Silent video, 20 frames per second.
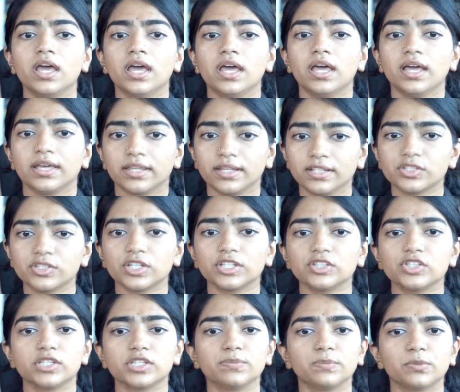
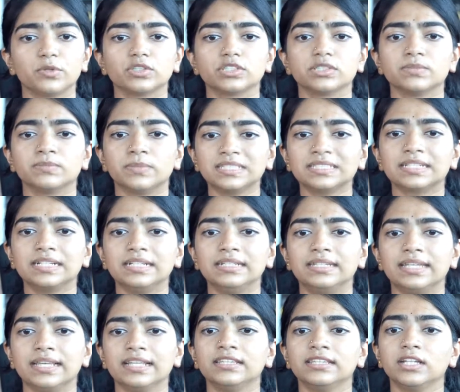Research reports must
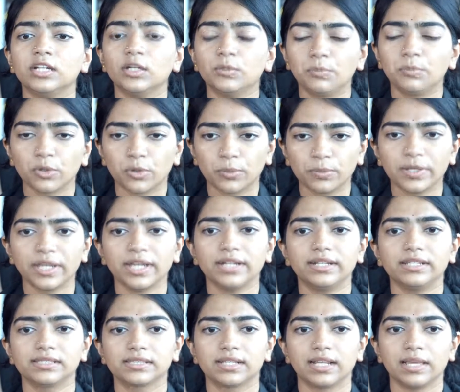contain the appropriate
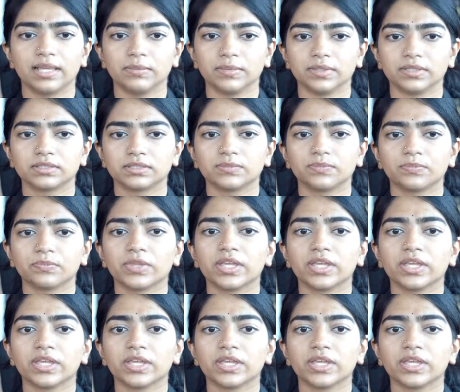disclaimers.